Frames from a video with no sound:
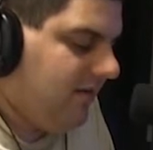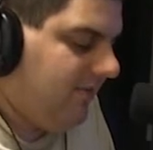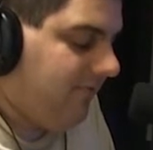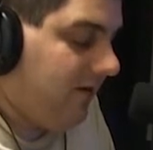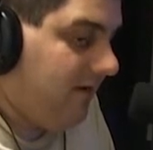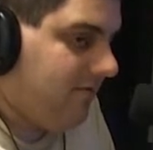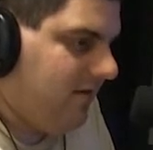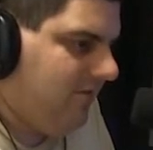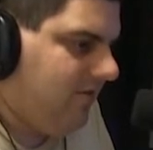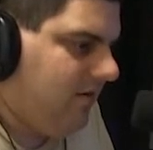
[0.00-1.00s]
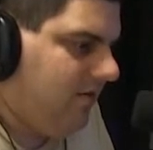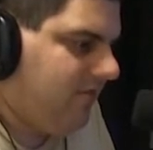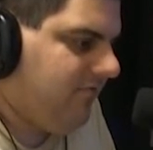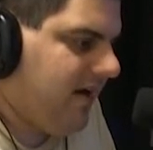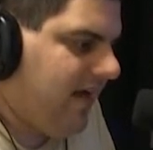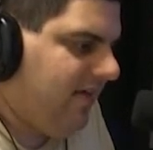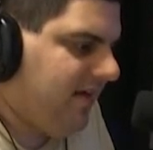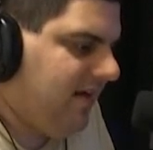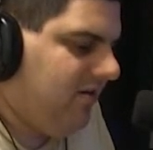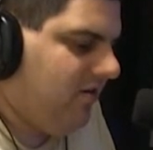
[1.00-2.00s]
Tough loss there for Coach
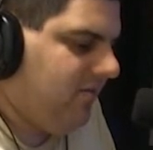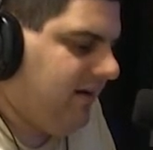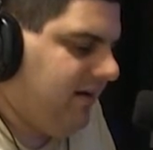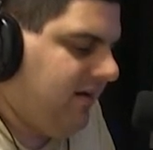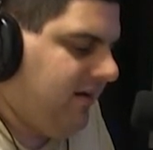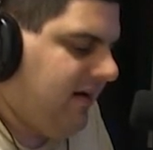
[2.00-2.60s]
Fralick, you know what I mean?